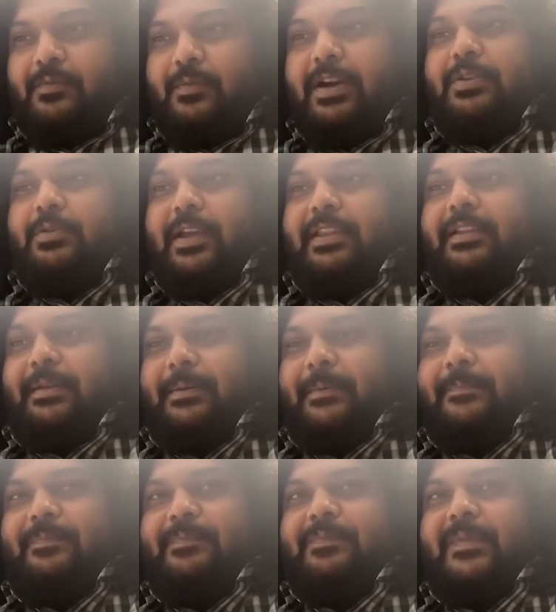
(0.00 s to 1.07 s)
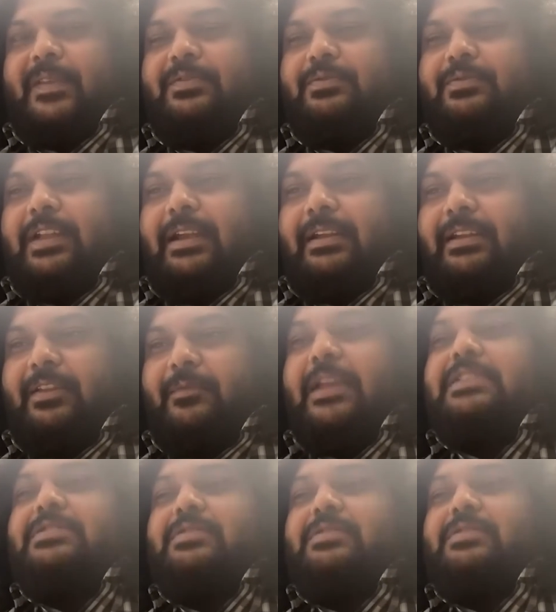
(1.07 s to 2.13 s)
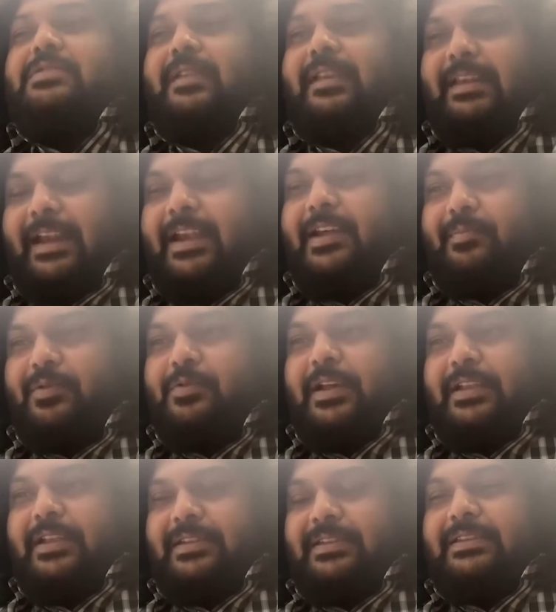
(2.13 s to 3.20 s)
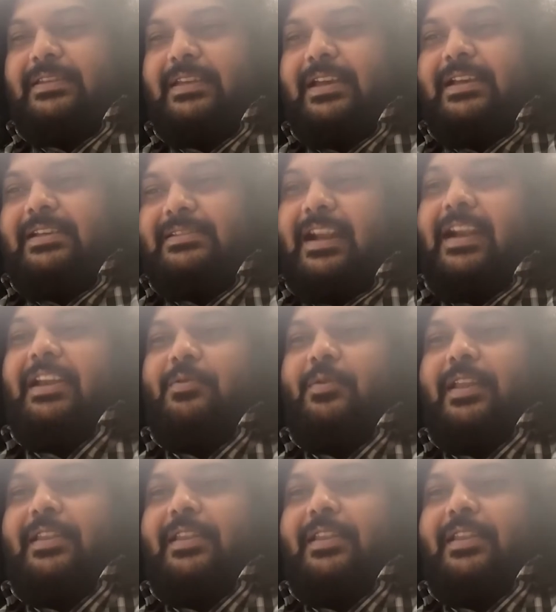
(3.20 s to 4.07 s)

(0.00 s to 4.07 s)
together. So that eventually led up to us starting together.